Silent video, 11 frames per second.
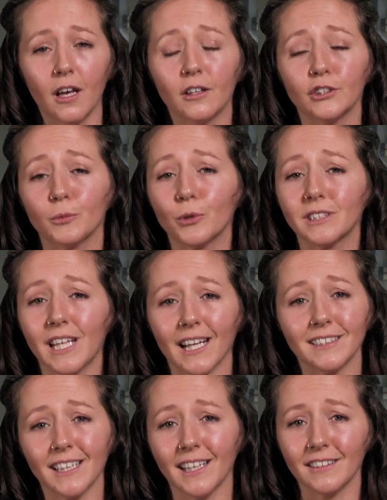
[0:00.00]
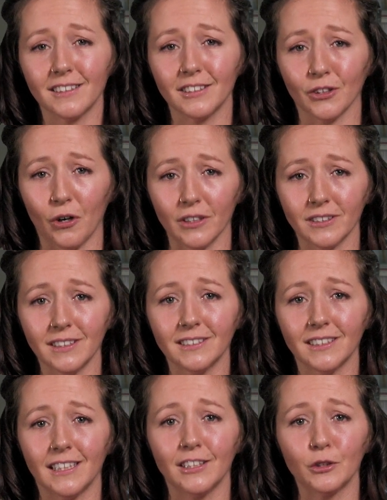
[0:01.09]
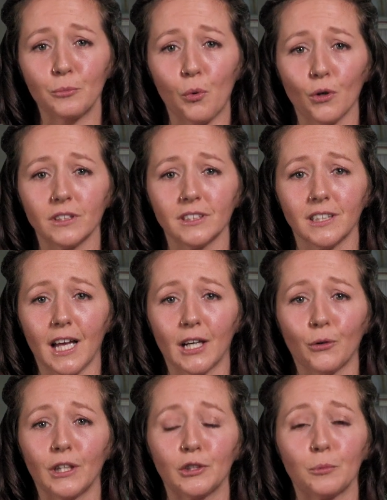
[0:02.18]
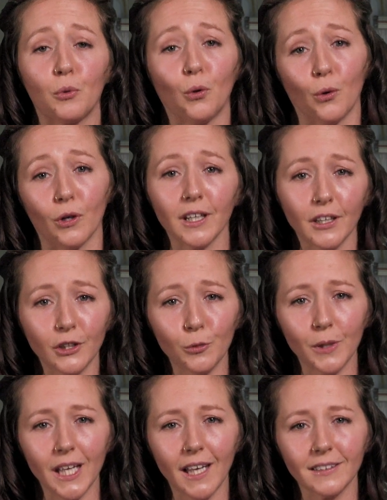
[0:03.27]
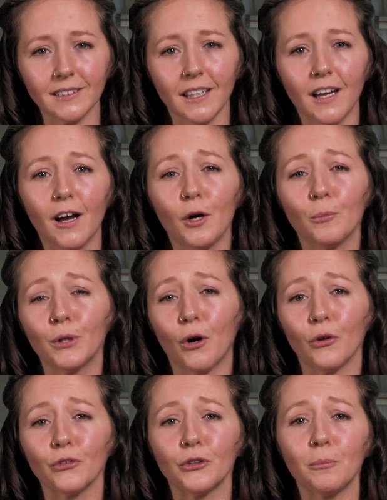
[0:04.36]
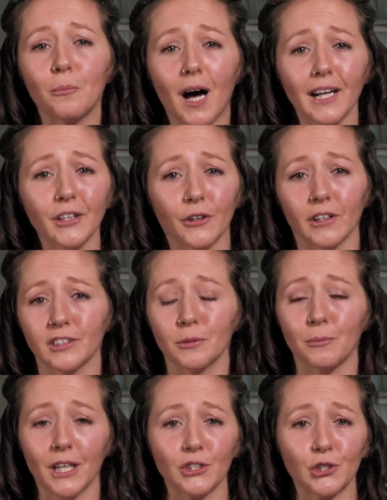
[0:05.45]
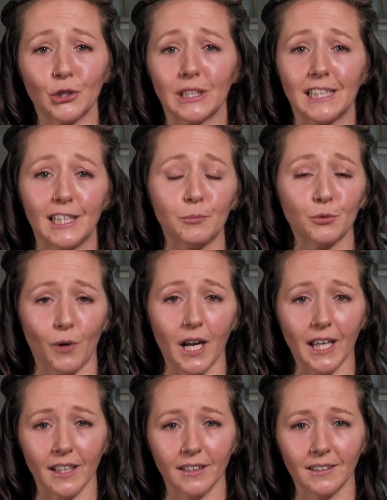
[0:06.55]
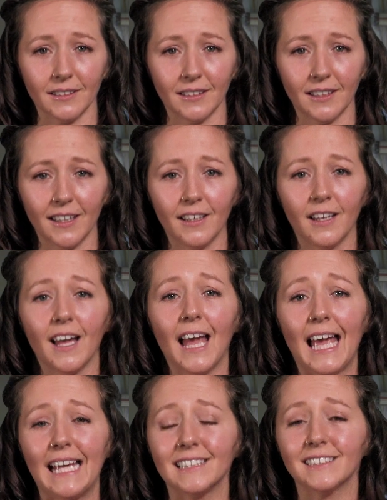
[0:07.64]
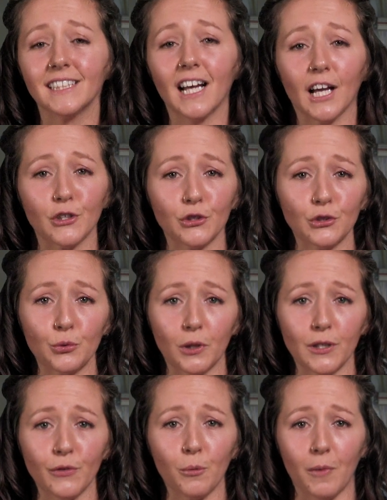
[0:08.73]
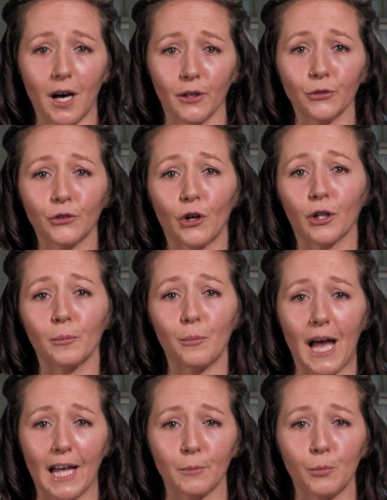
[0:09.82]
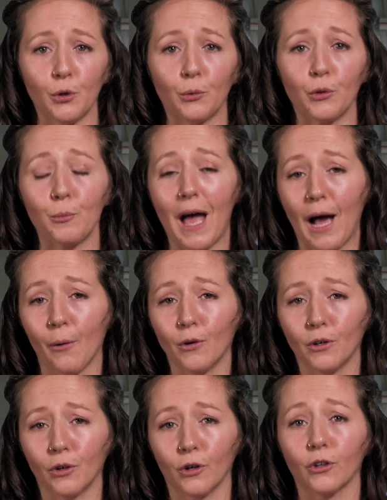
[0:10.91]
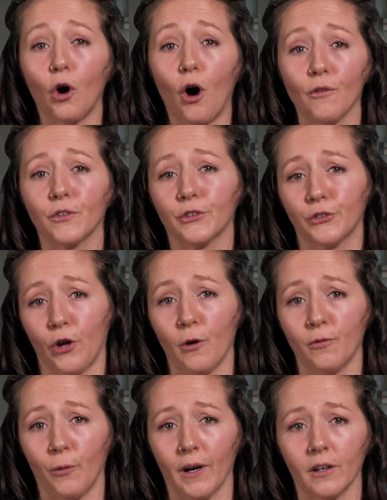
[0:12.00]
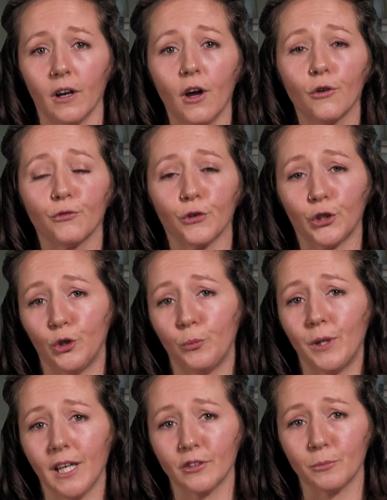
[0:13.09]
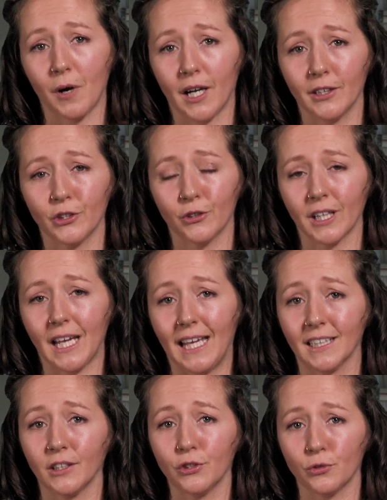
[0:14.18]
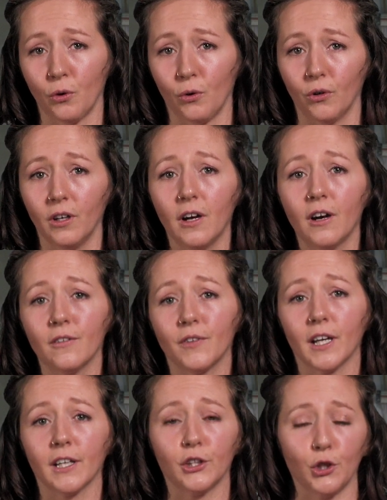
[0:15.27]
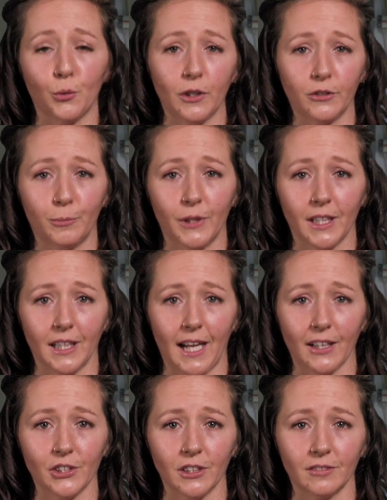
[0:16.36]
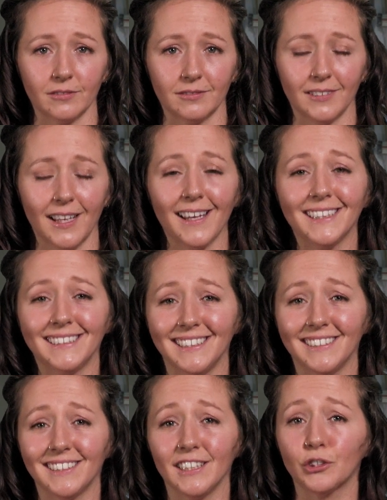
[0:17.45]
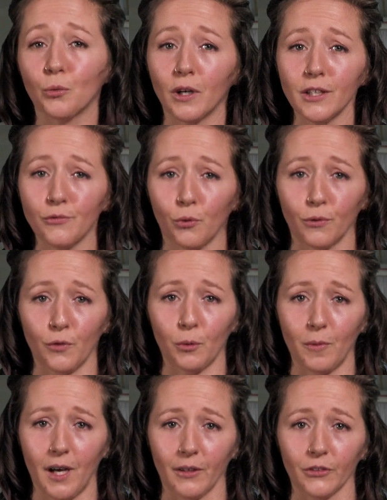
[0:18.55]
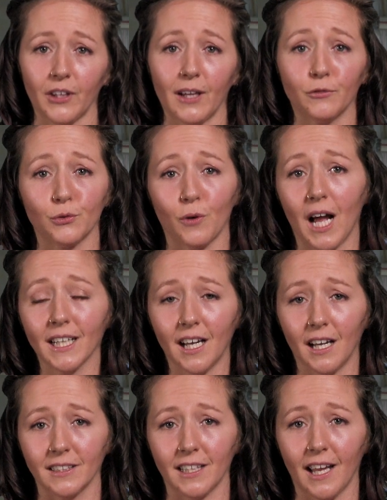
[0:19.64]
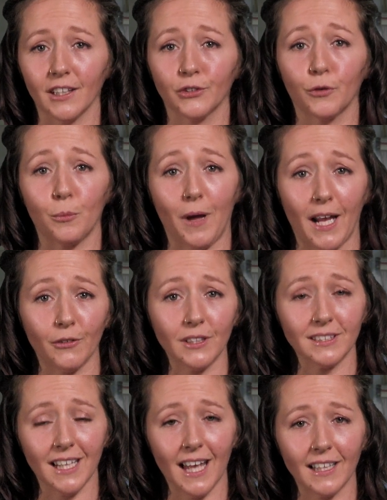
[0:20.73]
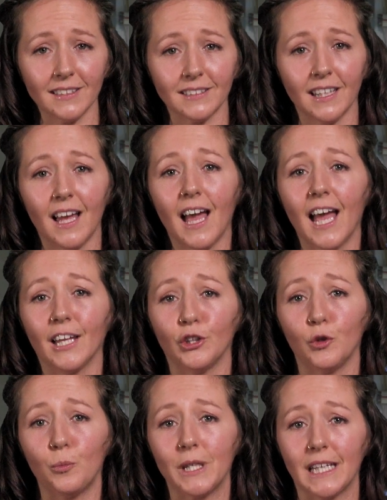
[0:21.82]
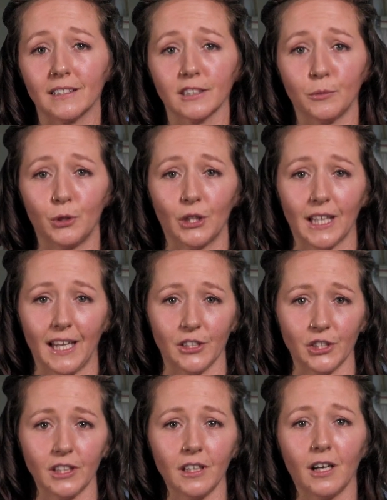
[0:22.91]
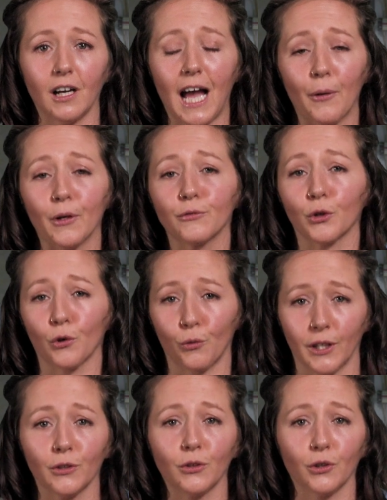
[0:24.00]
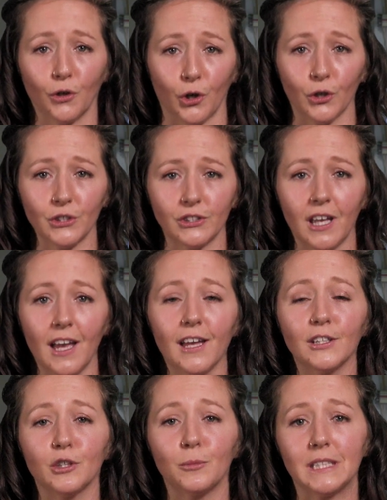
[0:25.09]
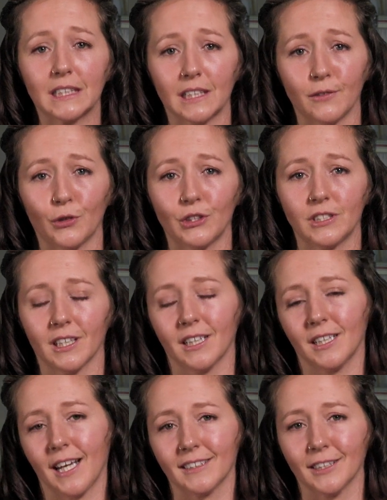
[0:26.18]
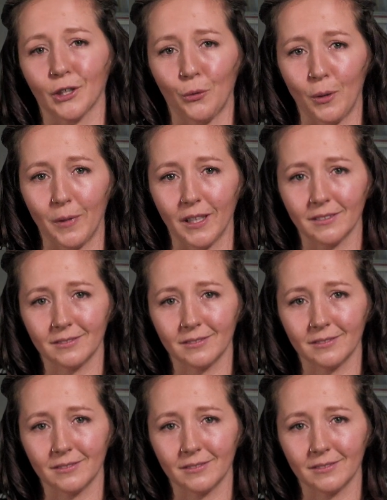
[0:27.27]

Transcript: To protect against these losses, it is important to not only deploy a UPS, but also monitor it to make sure it keeps running. AC 120 volt models are compatible with Power Alert Office software for UPS monitoring and control via USB connection. DC 24 volt models have dry contacts for battery status and UPS communication, allowing for critical alerts to be delivered to connected equipment.